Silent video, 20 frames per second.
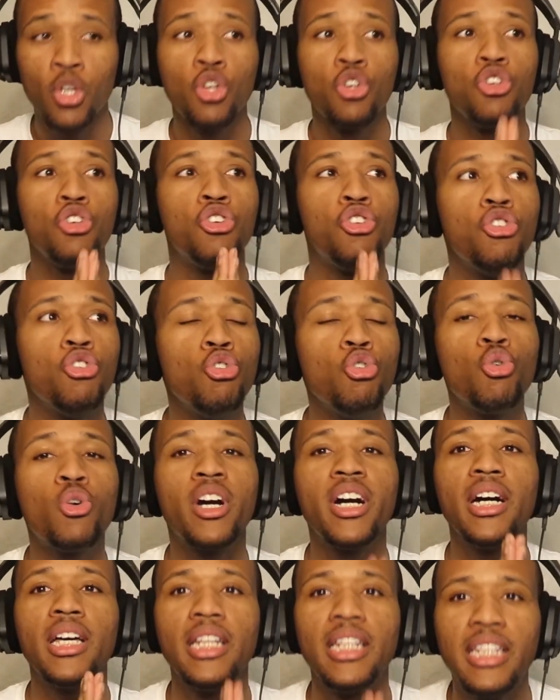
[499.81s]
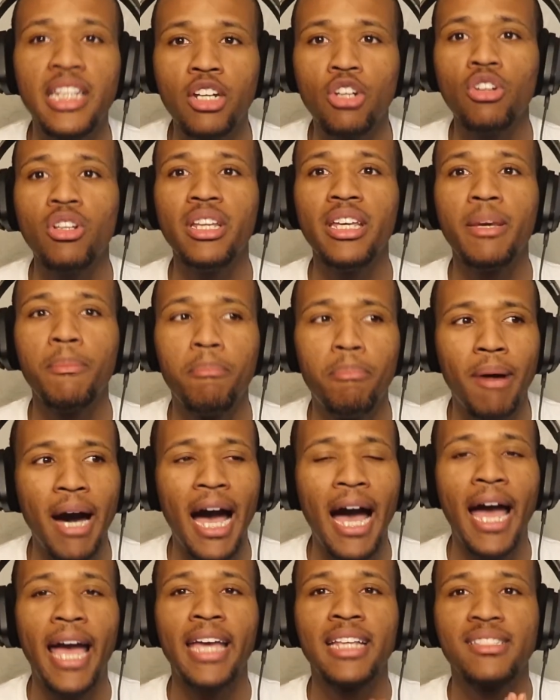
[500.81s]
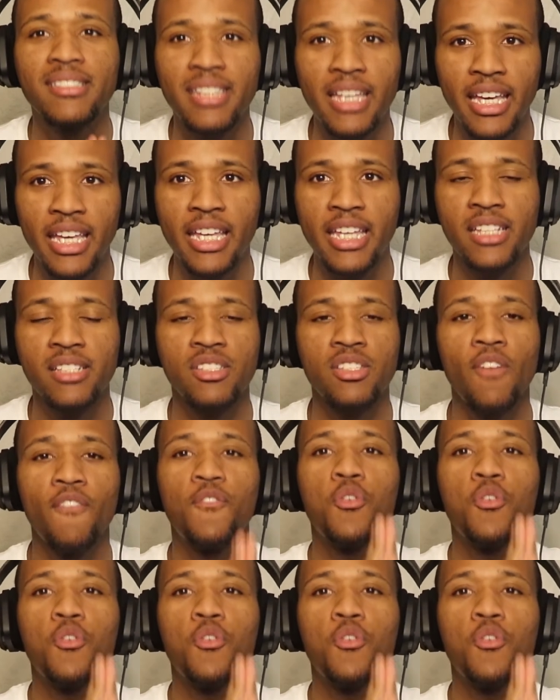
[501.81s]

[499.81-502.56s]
you could literally buy tickets